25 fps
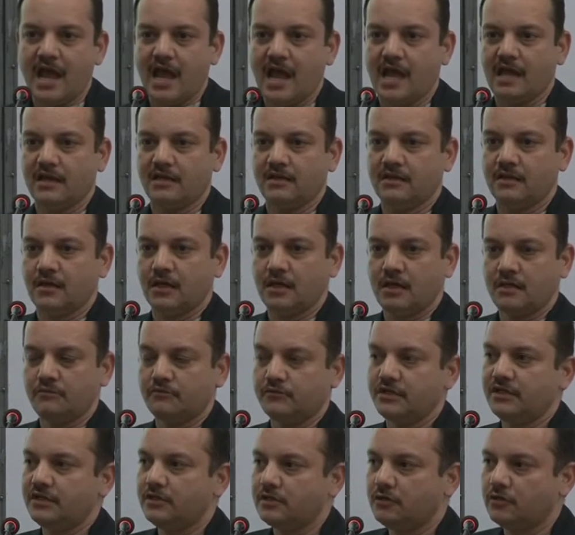And
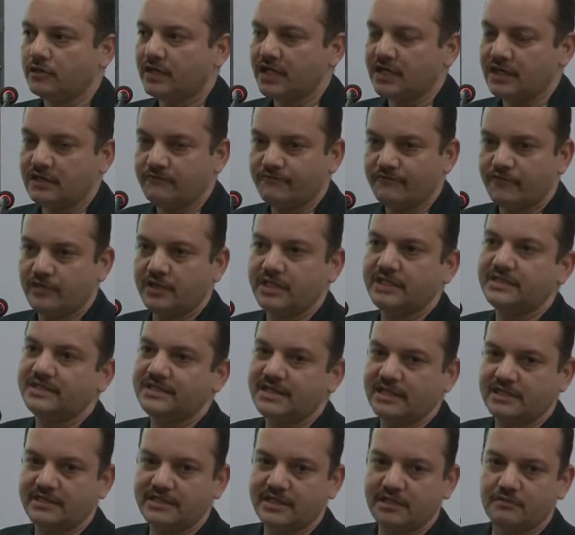look at, for
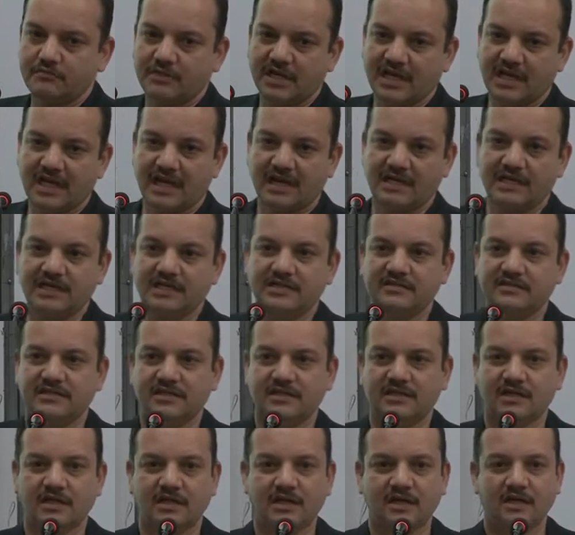instance, in Manali,
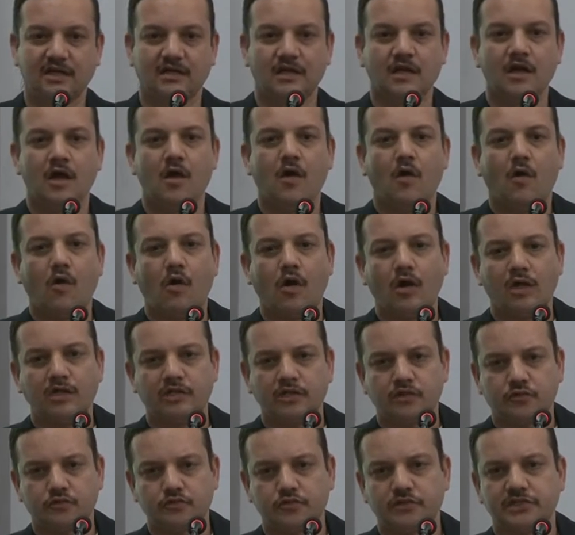Srinagar, all
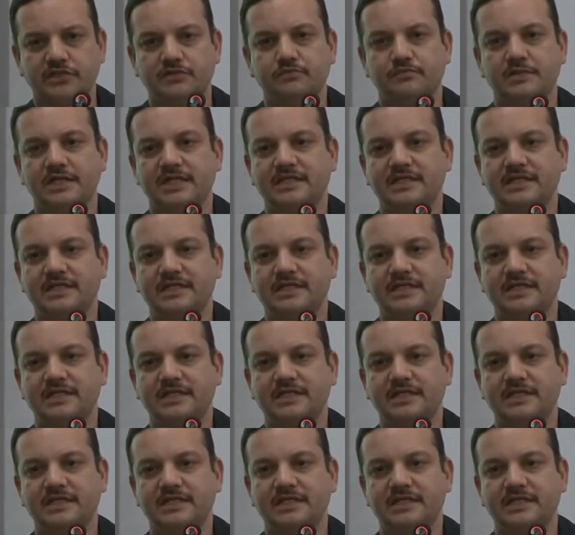the tourist